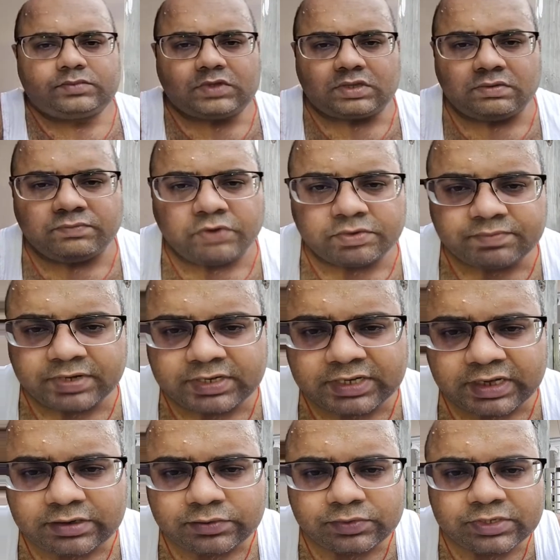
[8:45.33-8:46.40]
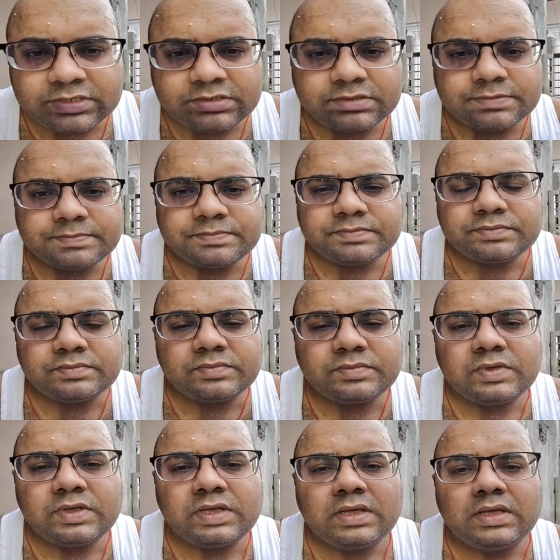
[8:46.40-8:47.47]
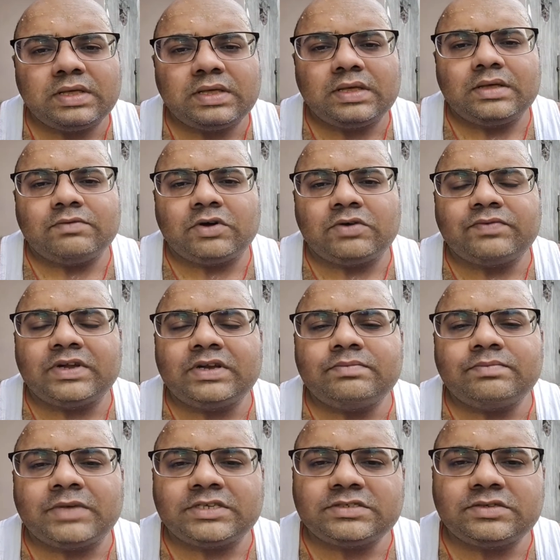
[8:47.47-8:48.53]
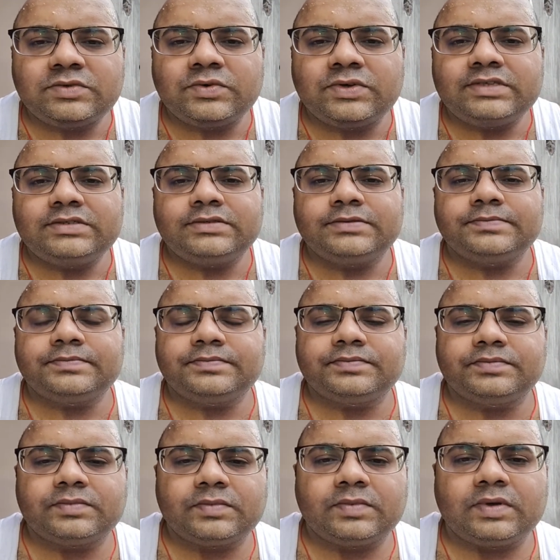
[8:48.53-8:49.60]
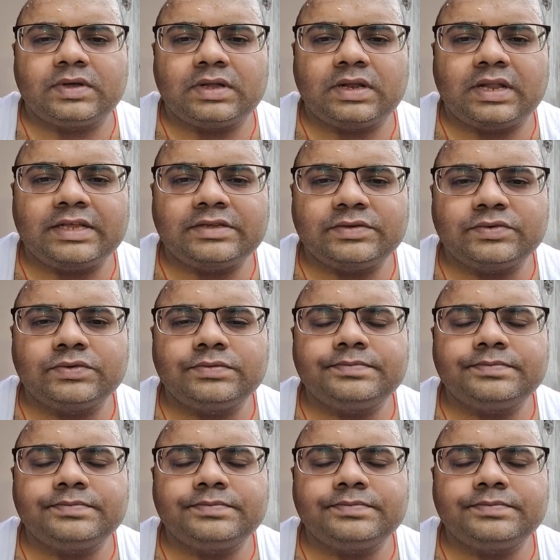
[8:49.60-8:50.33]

what one can do is, what one must do is, like do